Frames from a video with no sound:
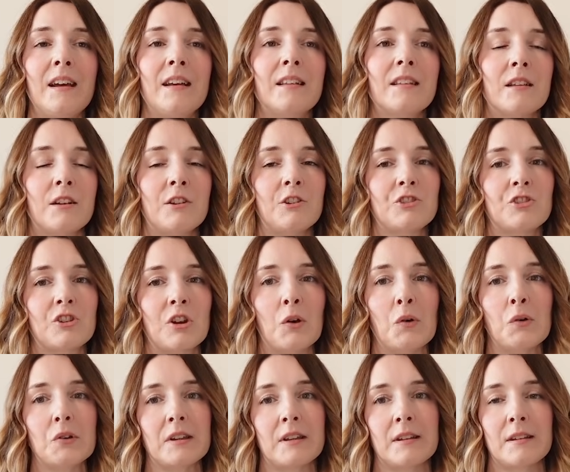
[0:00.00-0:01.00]
so your
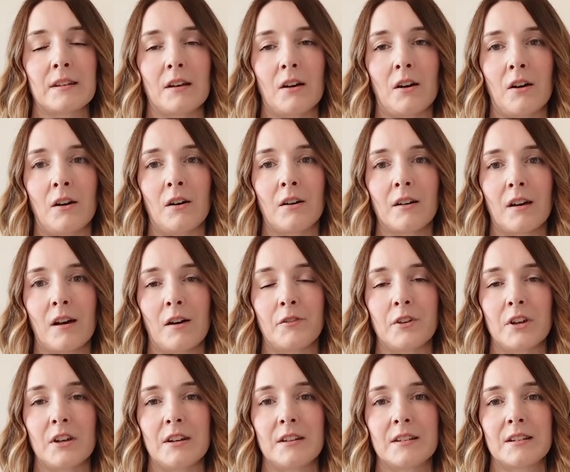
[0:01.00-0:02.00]
shoulders are
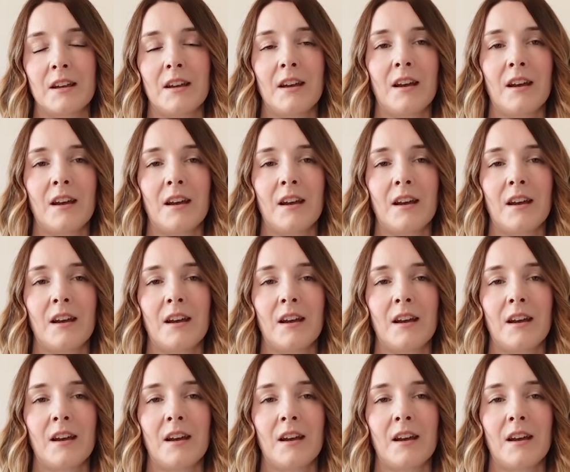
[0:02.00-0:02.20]
covered.